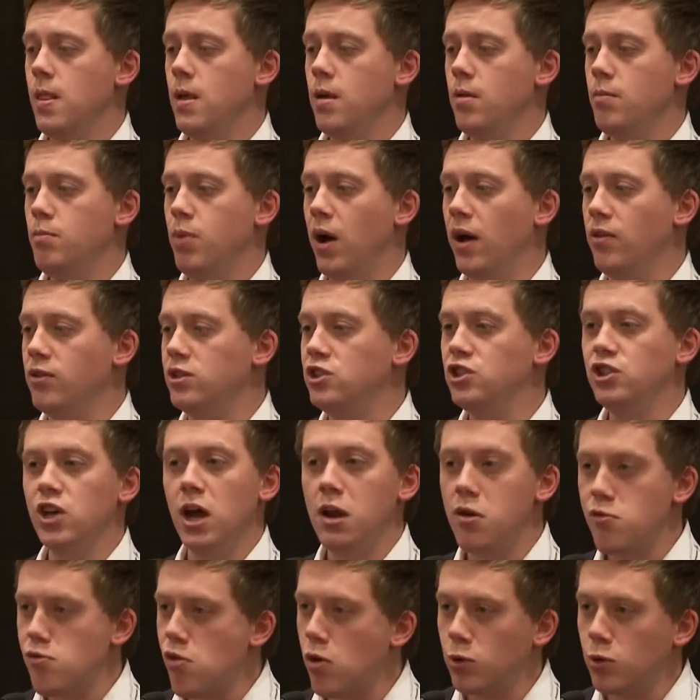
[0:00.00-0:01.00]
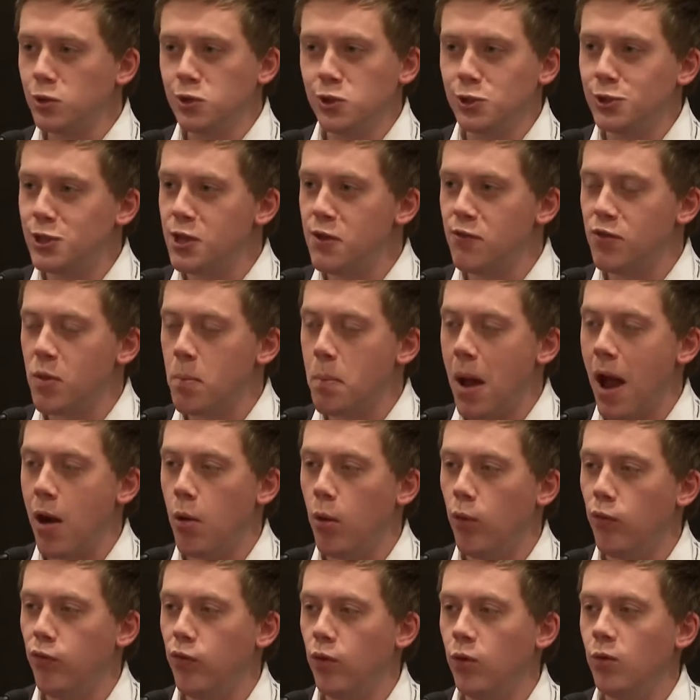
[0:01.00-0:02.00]
by the generosity of the
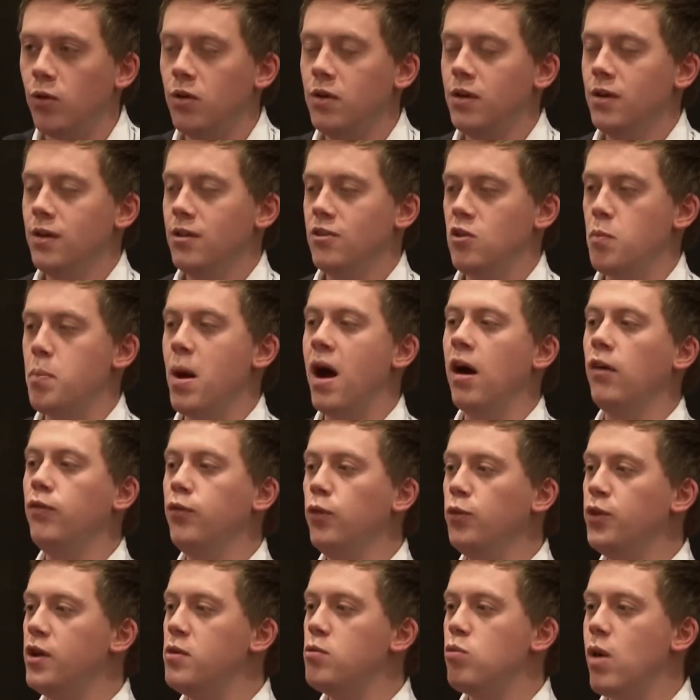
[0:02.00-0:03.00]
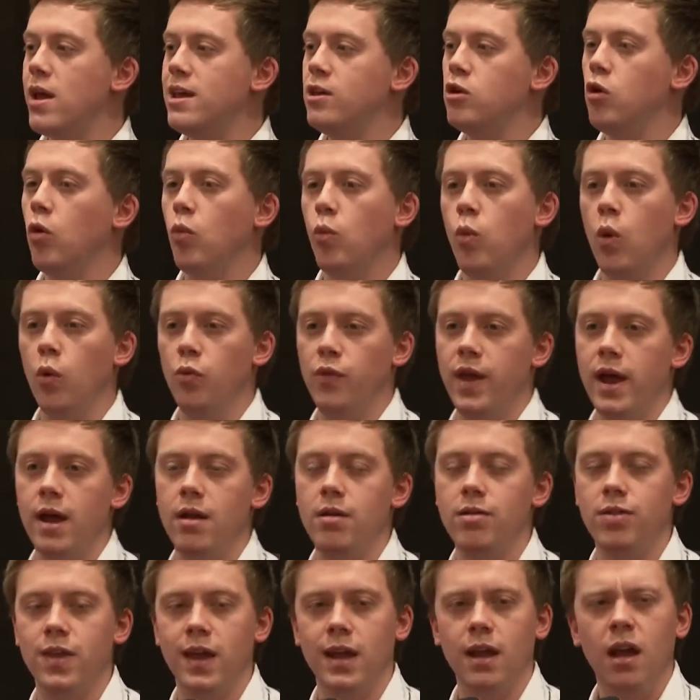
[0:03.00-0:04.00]
powerful. The powerful didn't wake up one day and
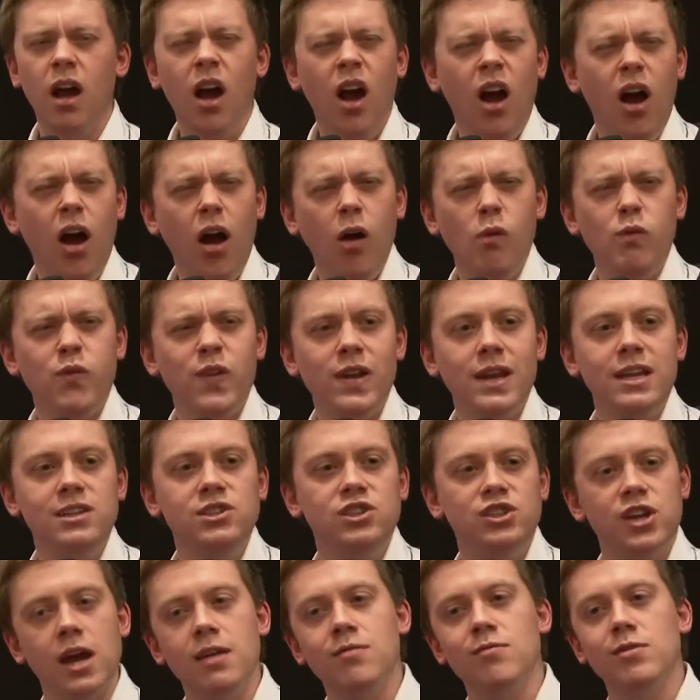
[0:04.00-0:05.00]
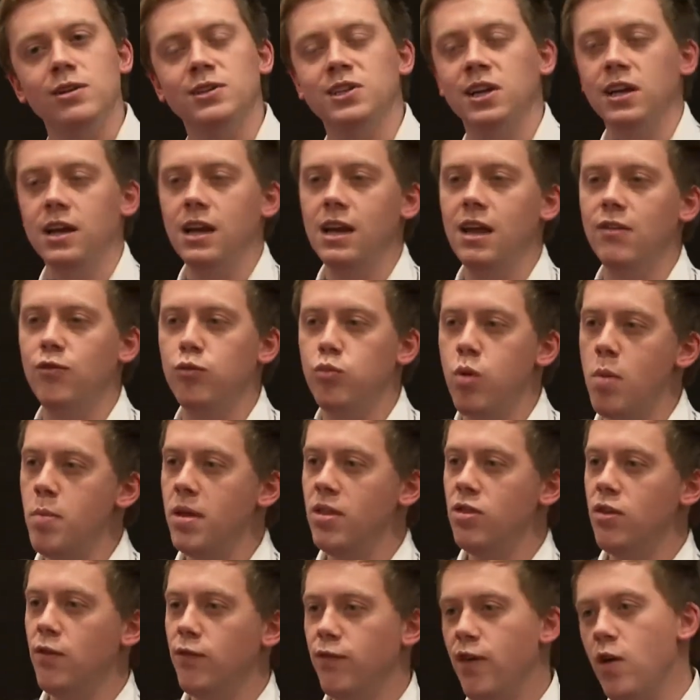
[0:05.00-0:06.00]
think, I'm feeling generous, I'm going to give women
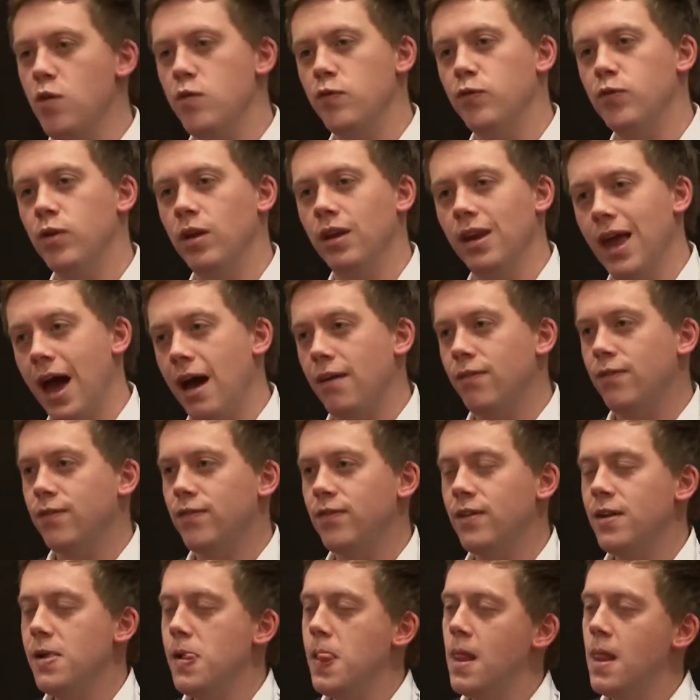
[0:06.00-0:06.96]
the vote for a laugh.